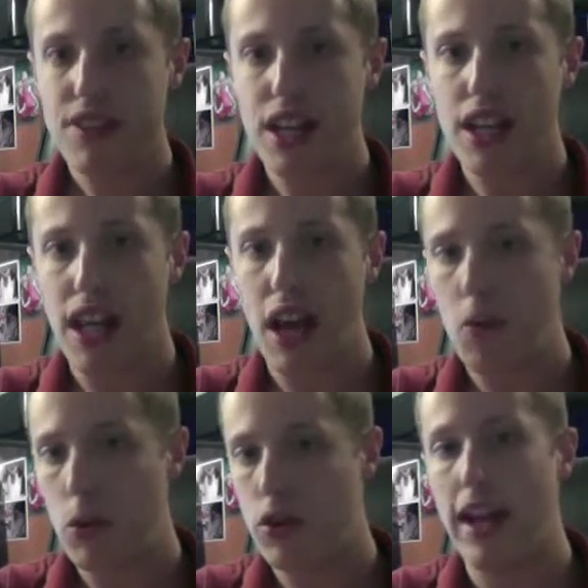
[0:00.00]
Now,
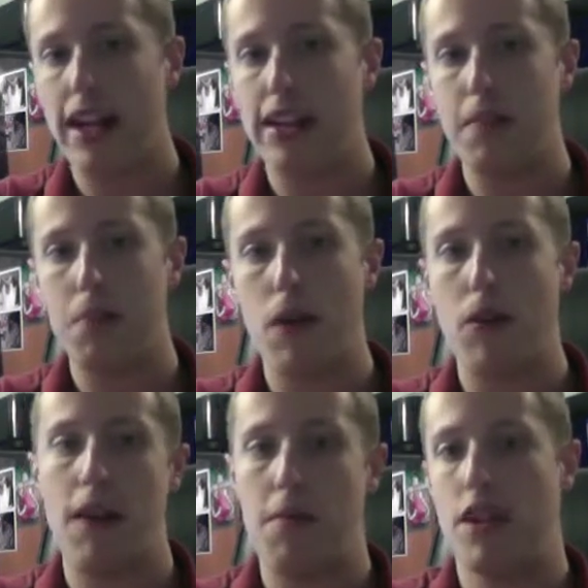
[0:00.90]
most likely you probably
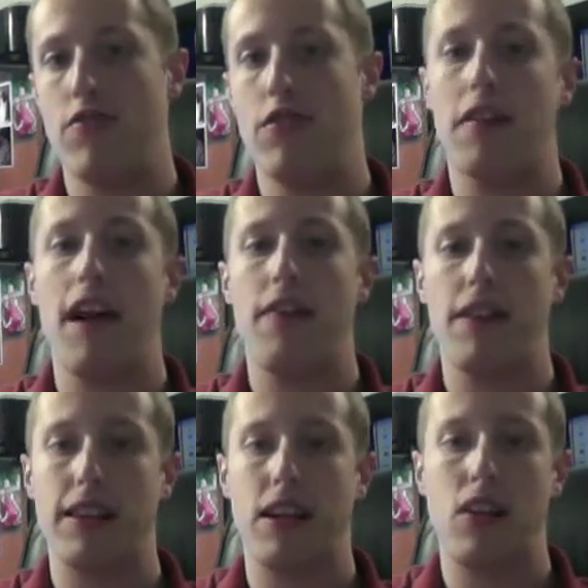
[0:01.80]
won't have much of a
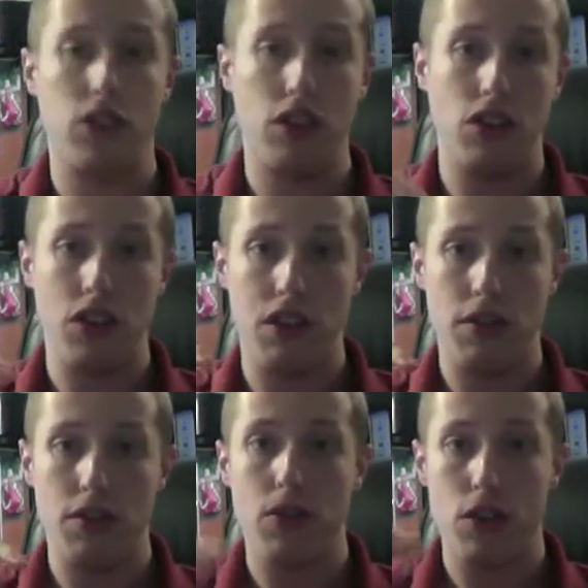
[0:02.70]
graphic there since the
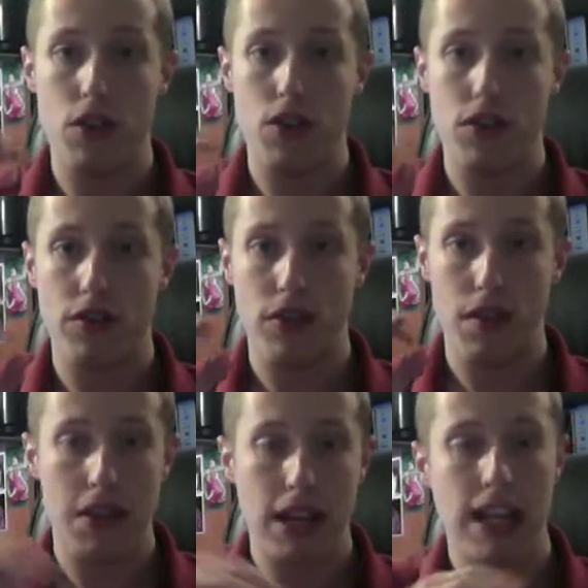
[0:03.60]
footer isn't very
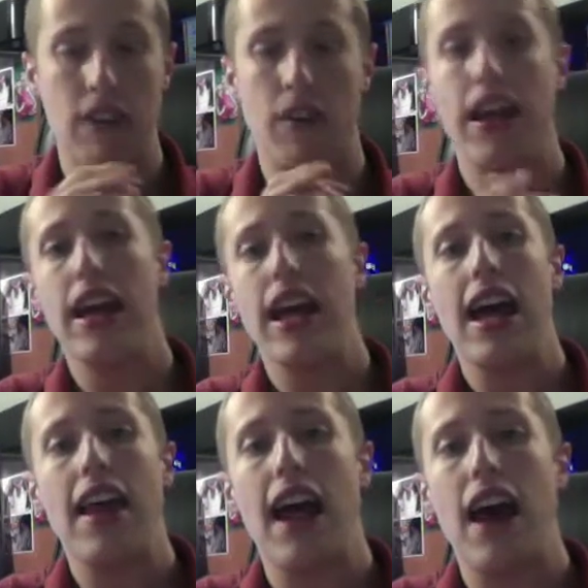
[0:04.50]
big anyway.
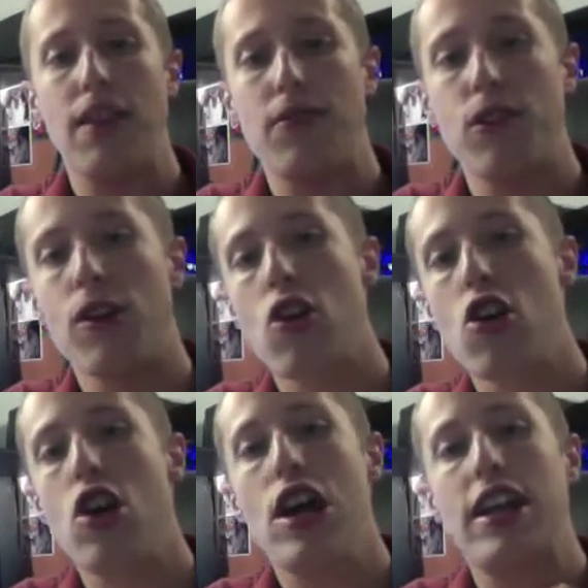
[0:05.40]
Now, the
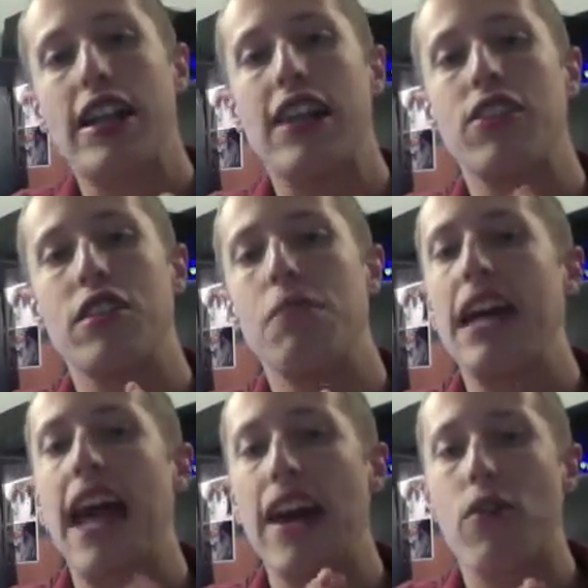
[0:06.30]
footer needs to
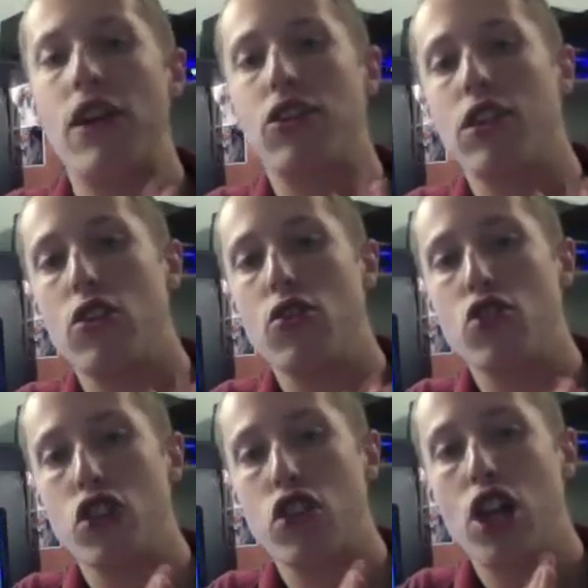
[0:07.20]
be at a
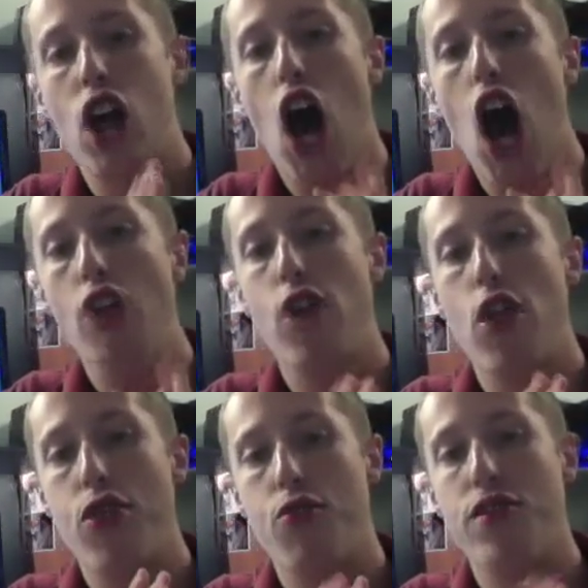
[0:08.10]
resolution of
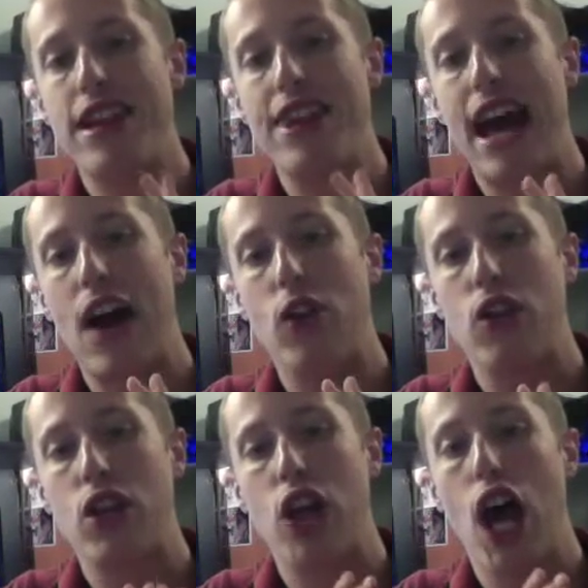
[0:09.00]

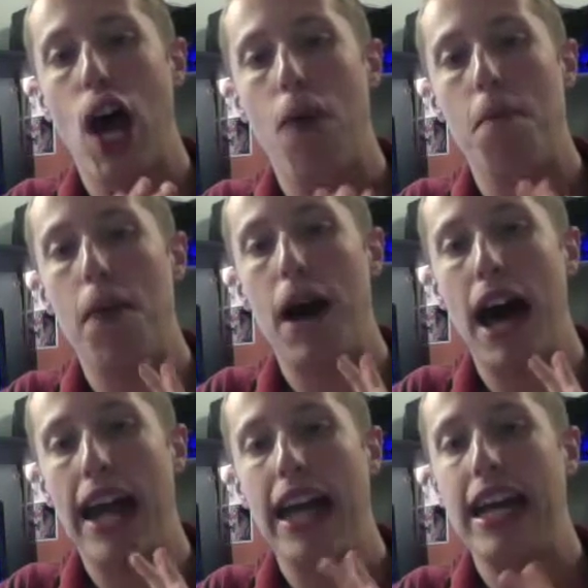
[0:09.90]
3000
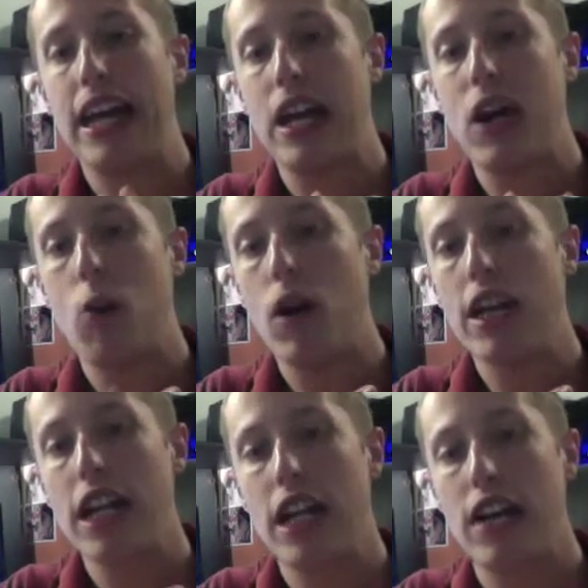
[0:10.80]
by
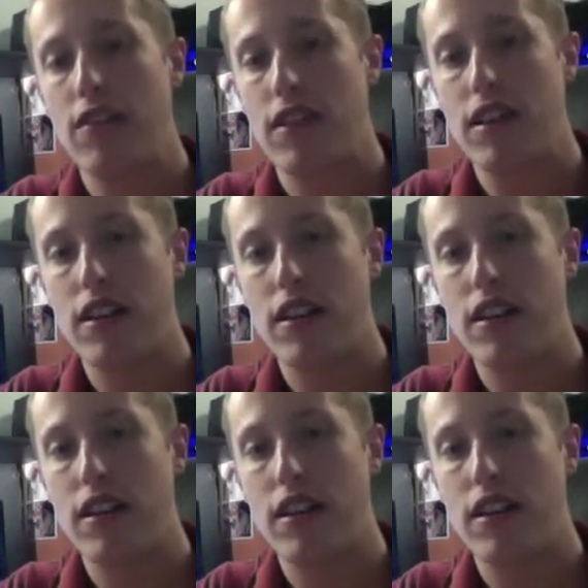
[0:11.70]
100